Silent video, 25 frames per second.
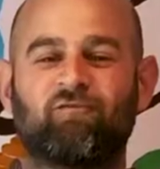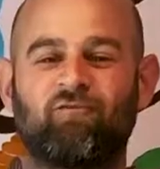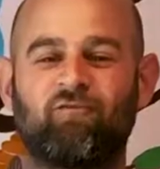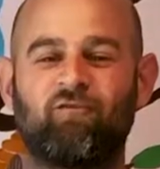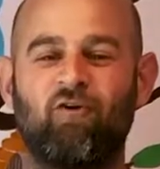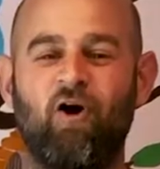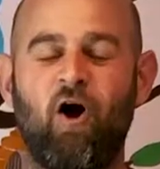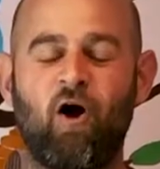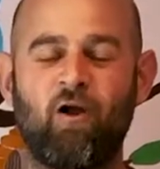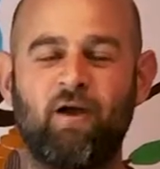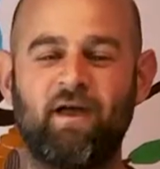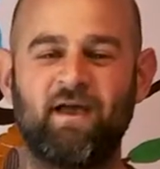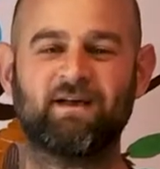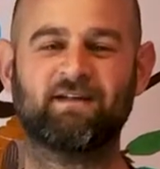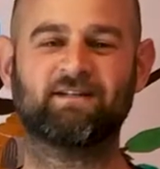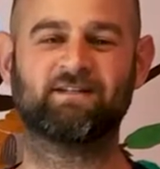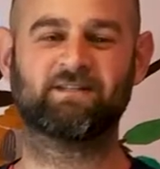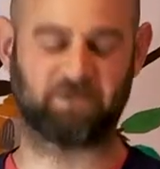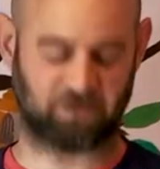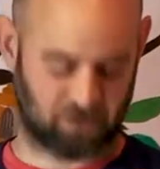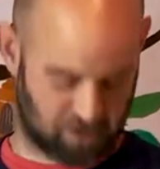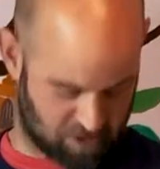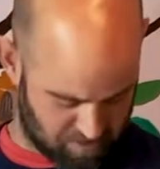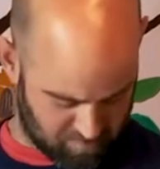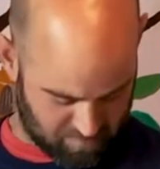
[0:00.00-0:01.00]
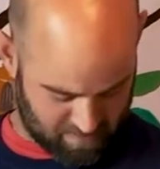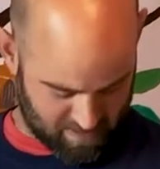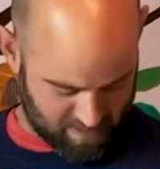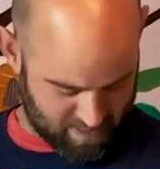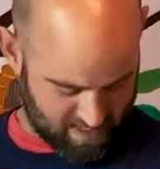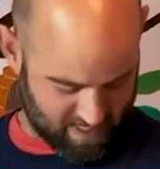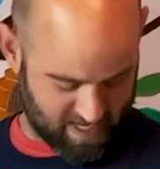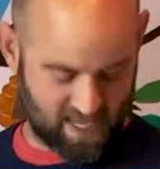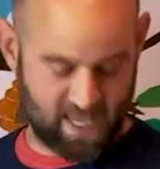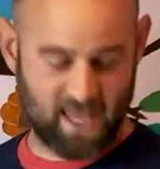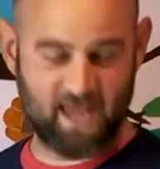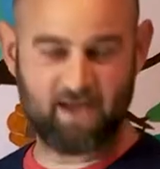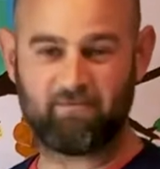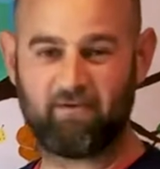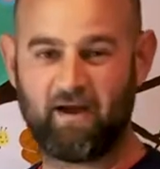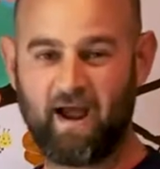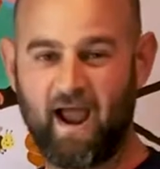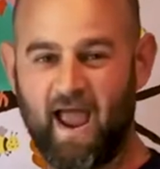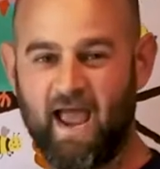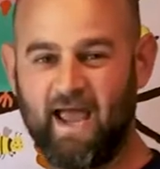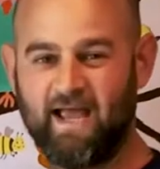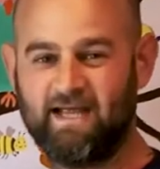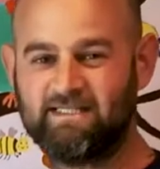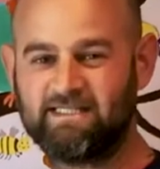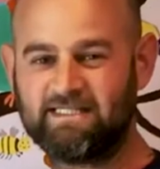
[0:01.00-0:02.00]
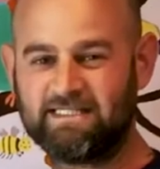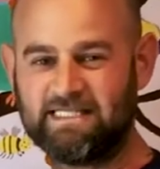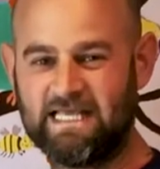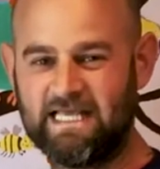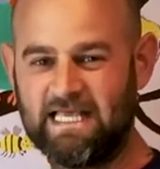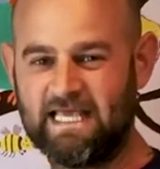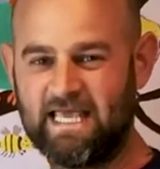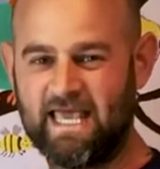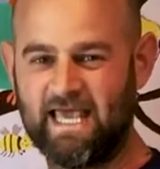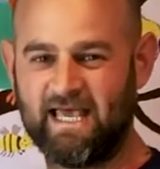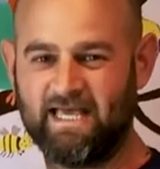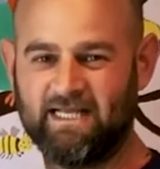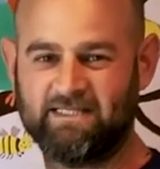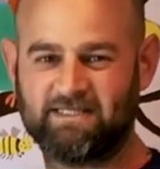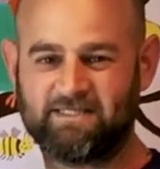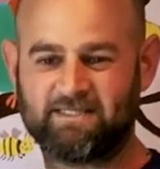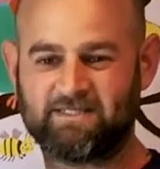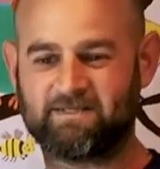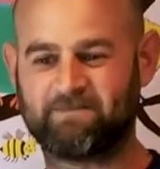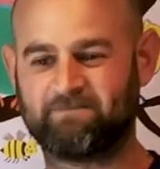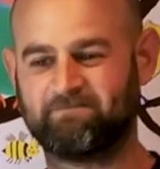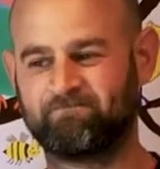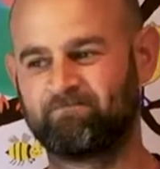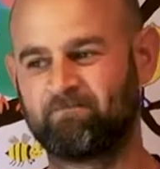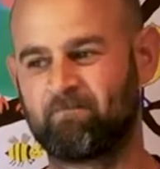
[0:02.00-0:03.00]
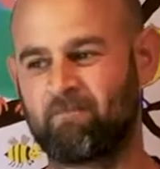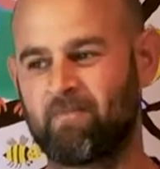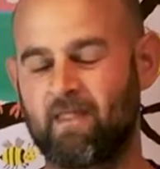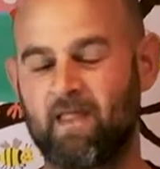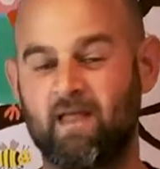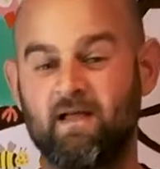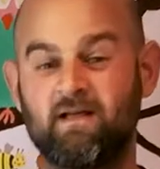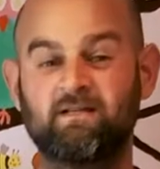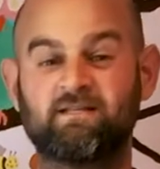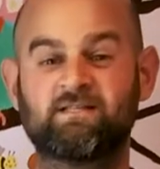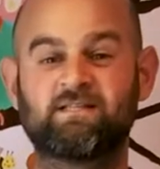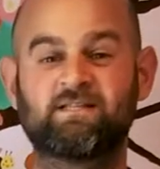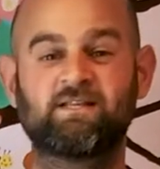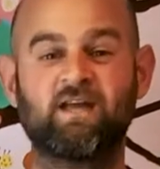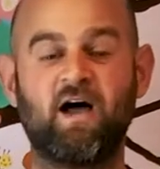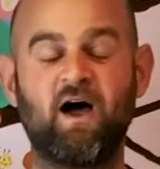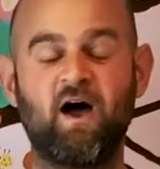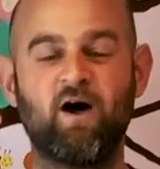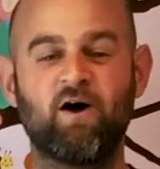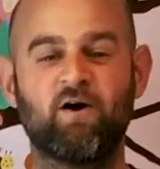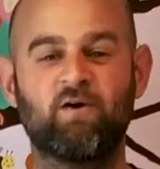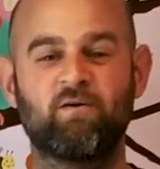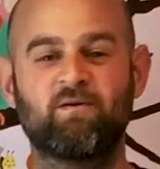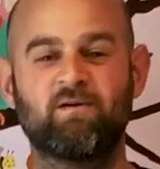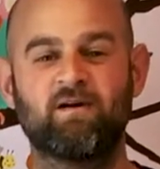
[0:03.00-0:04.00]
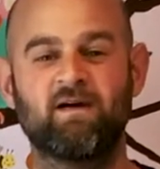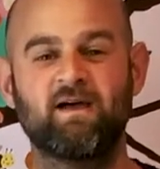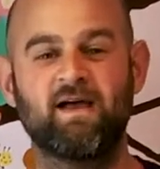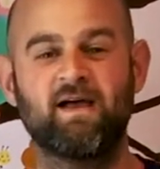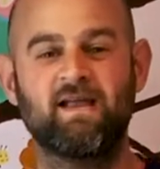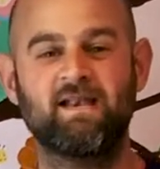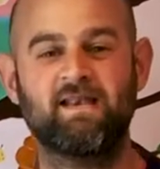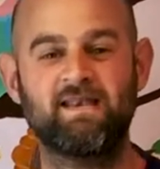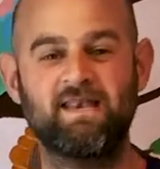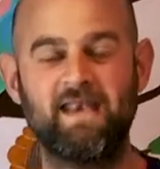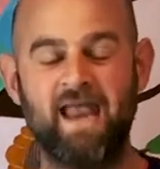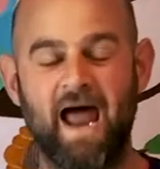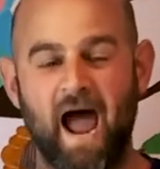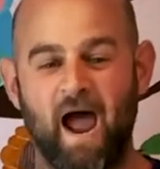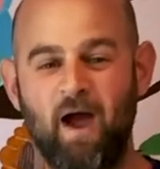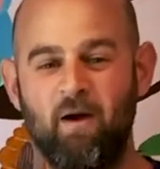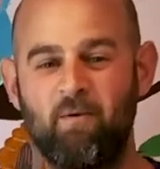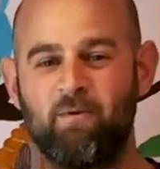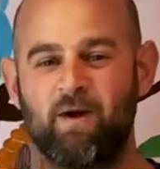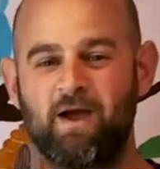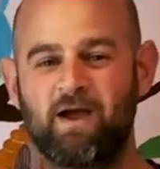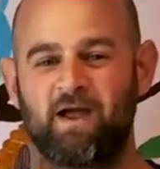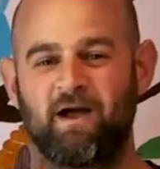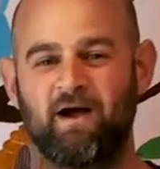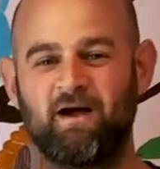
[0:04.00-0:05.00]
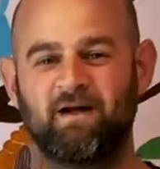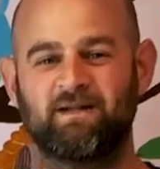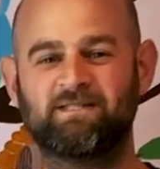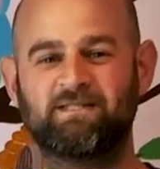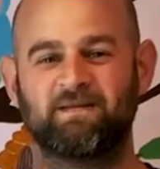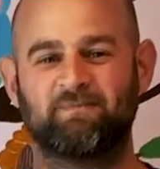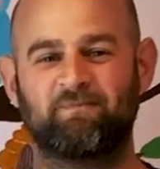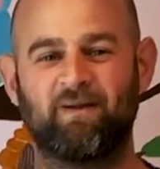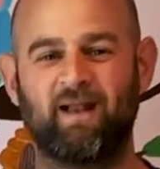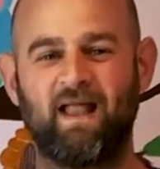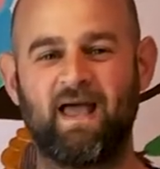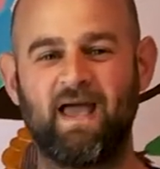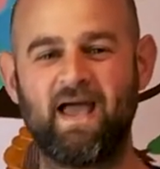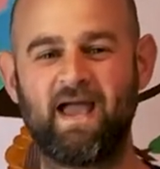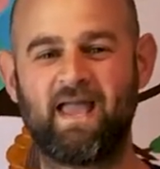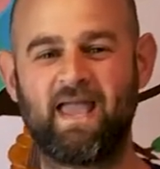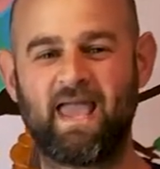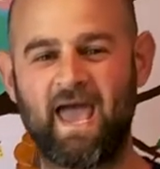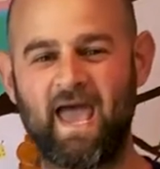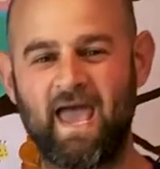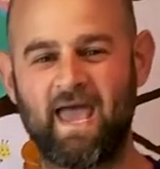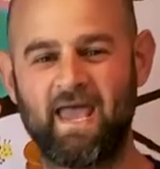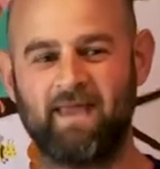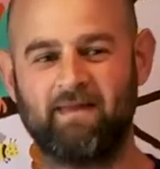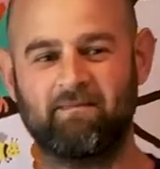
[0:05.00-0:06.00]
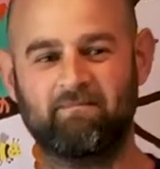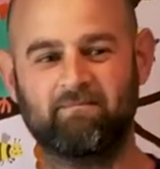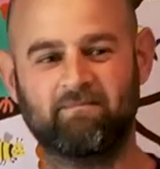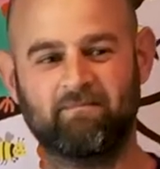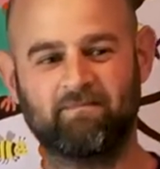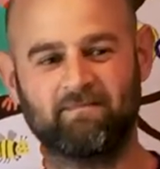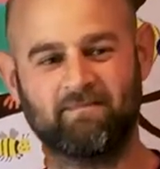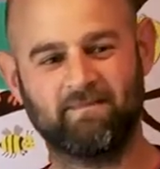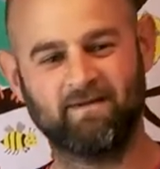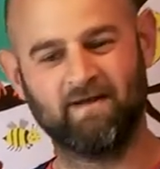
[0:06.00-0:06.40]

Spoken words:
Rockets group here at HT Kids. So now we're going to play a game.